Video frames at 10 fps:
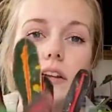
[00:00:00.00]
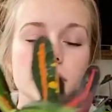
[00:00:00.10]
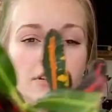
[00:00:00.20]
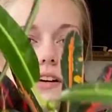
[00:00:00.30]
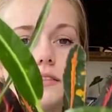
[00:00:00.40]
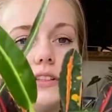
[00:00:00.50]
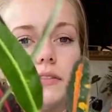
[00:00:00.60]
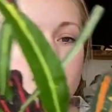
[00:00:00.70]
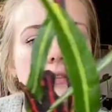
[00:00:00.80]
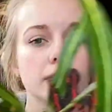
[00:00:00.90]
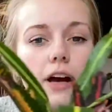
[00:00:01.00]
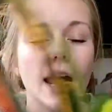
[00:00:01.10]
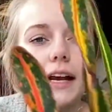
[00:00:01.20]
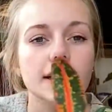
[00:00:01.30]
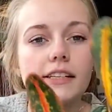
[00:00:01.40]
There's a lot of different
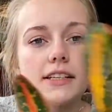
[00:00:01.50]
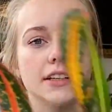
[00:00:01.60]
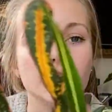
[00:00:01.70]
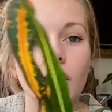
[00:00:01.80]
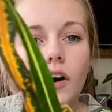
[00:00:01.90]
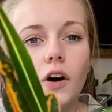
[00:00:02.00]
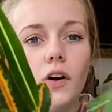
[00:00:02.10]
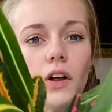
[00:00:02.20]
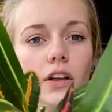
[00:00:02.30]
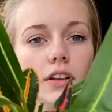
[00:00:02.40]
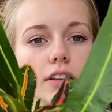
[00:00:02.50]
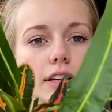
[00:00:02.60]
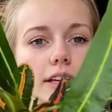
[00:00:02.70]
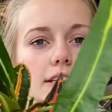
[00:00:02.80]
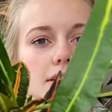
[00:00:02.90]
varieties, and they're all
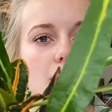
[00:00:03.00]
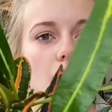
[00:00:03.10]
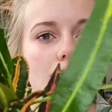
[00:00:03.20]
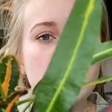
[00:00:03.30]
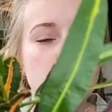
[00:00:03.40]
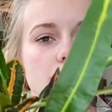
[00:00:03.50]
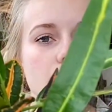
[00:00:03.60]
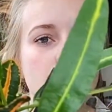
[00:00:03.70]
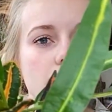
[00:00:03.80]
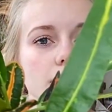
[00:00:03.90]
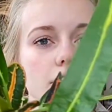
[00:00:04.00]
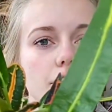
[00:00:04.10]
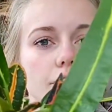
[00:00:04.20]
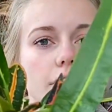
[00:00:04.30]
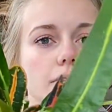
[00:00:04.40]
like these colors, like
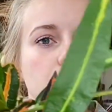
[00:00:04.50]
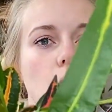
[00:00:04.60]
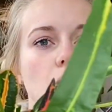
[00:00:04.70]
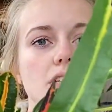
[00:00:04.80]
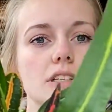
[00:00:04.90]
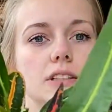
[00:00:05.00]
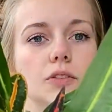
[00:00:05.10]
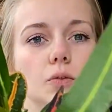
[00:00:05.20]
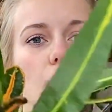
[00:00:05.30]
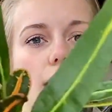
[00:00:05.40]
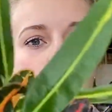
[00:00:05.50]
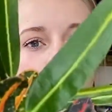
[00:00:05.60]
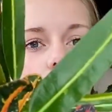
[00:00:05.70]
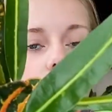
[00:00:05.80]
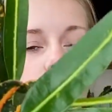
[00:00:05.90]
green, of course, and then
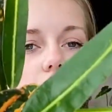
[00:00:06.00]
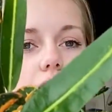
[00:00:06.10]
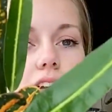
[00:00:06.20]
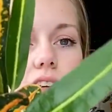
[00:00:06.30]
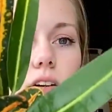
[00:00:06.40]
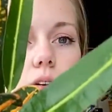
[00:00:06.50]
red, yellow,